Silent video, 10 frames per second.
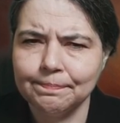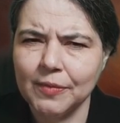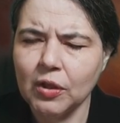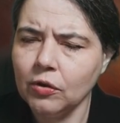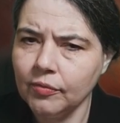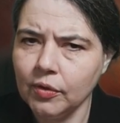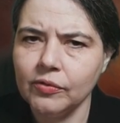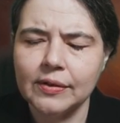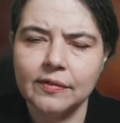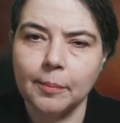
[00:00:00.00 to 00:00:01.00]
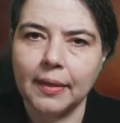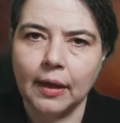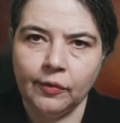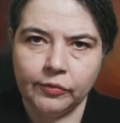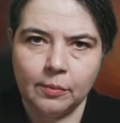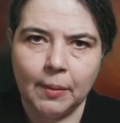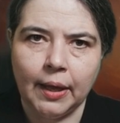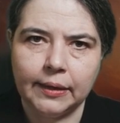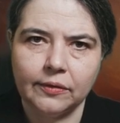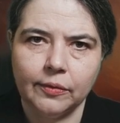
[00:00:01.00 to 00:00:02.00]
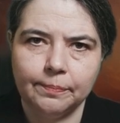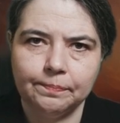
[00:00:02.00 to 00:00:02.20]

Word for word: the universe had something else in mind